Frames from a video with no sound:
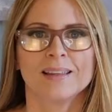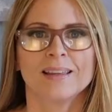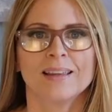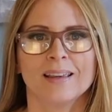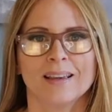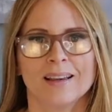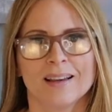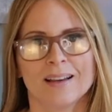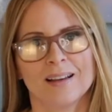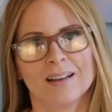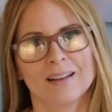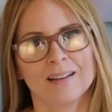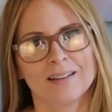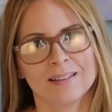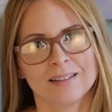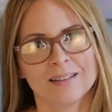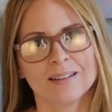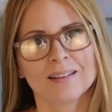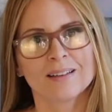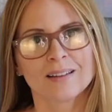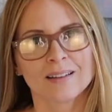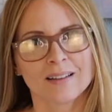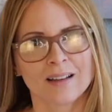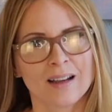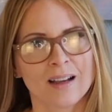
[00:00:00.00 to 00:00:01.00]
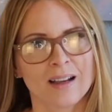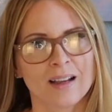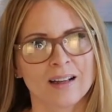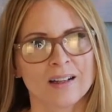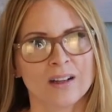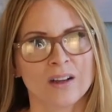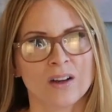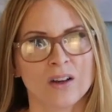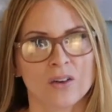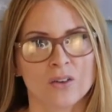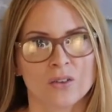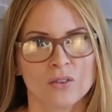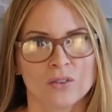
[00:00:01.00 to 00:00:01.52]
Yeah, I
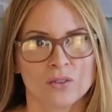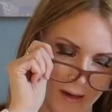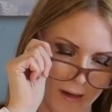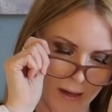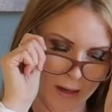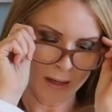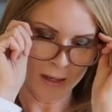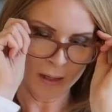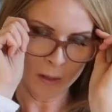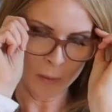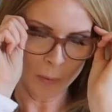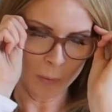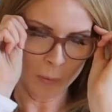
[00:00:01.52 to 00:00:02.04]
know. I